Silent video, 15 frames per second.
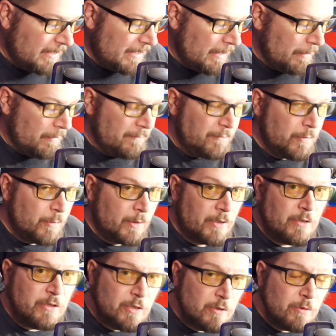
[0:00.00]
Now, if you are
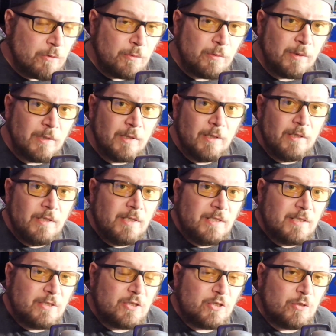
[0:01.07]
new
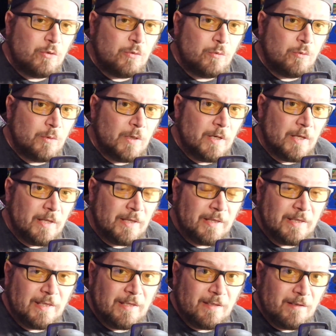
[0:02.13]
to
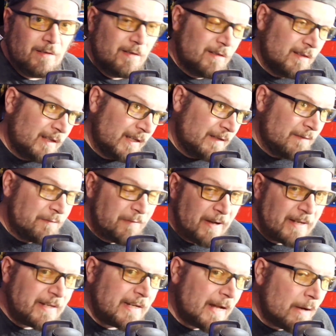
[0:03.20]
like
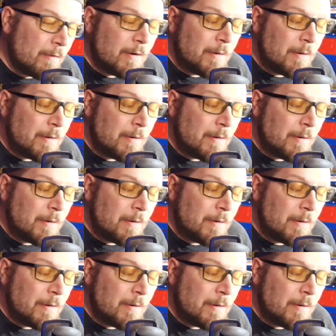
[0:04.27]
finding out